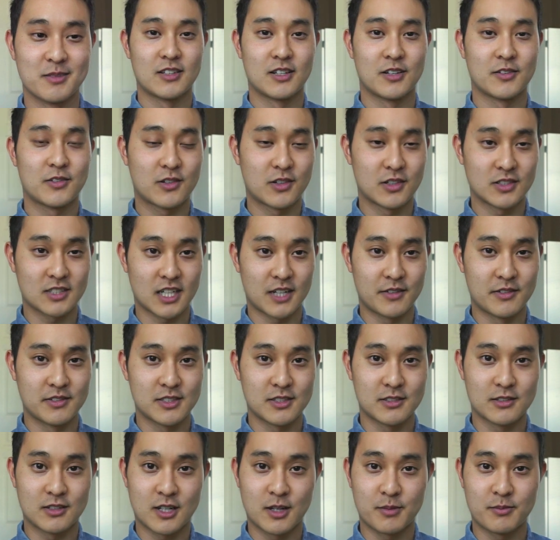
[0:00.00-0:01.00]
Of course, every
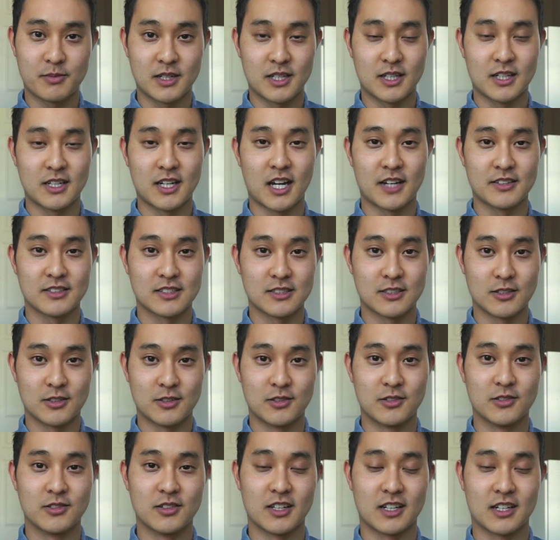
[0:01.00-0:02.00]
single company has its
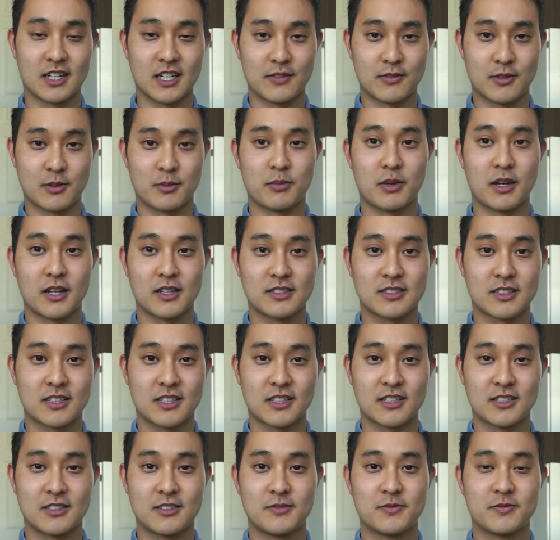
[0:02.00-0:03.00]
own like different pay
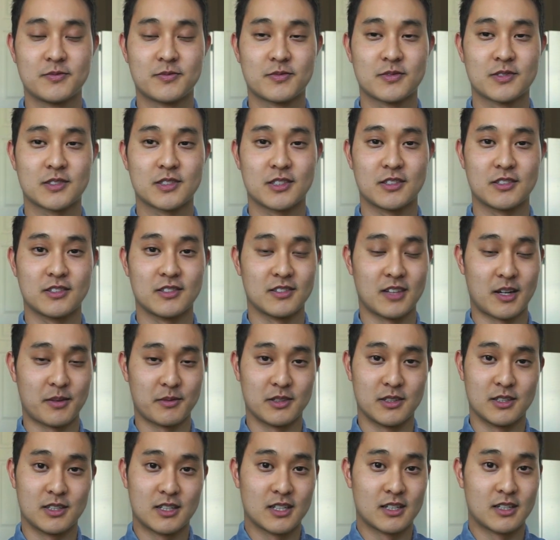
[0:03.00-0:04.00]
scale, so I
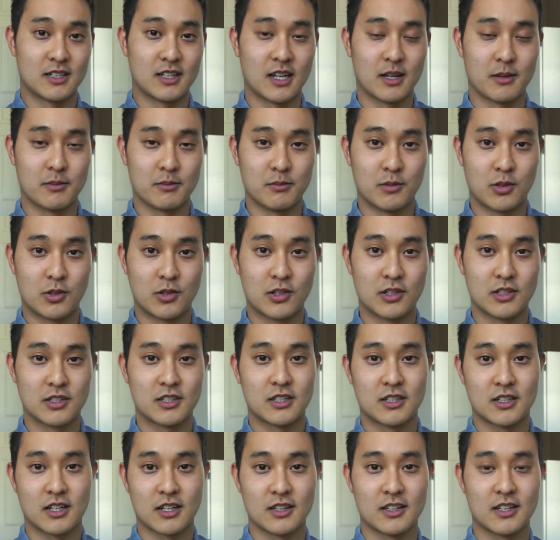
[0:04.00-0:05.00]
mean, you could get more, you
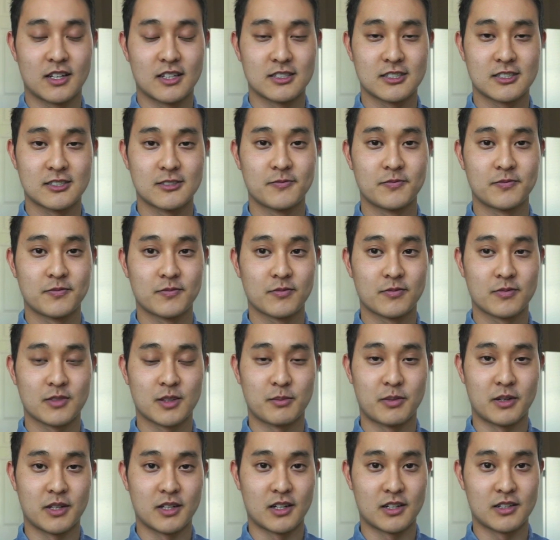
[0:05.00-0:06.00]
could get less,
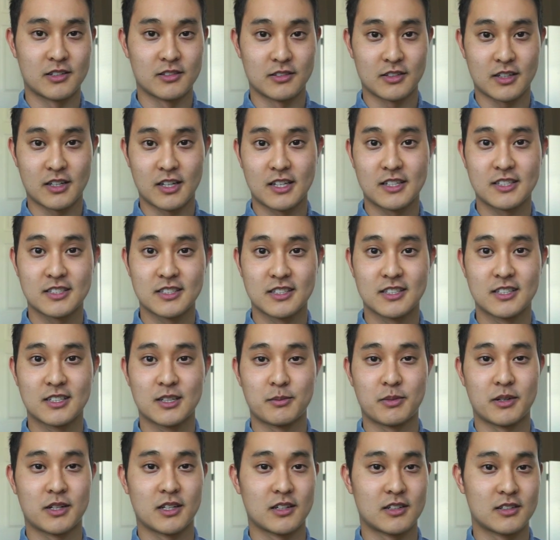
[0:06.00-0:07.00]
depending on your location,
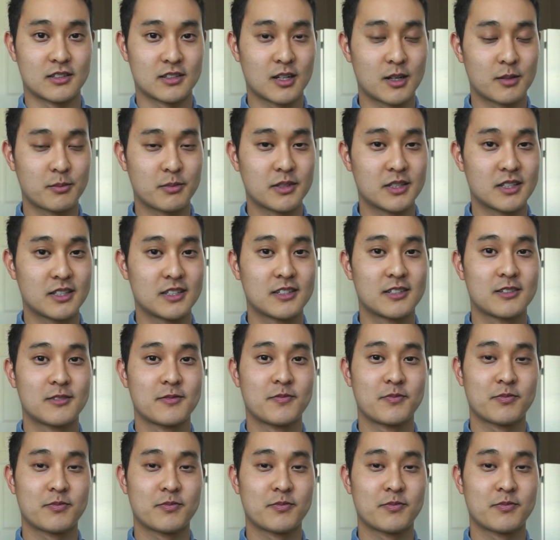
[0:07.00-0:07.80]
depending on your company,